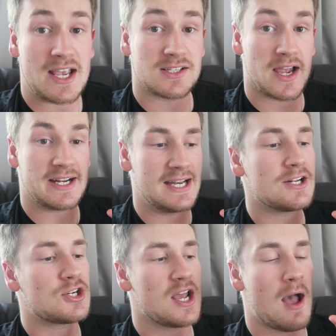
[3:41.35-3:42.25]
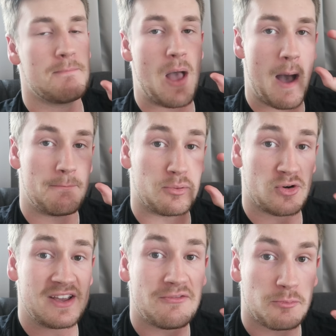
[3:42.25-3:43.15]
That is like literally a
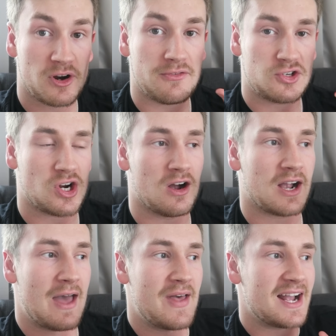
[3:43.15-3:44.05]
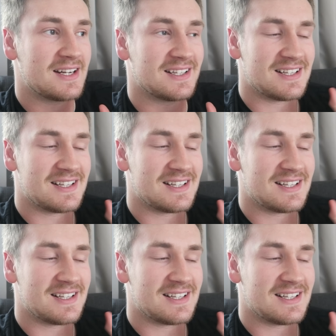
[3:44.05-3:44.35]
brief chunk, and that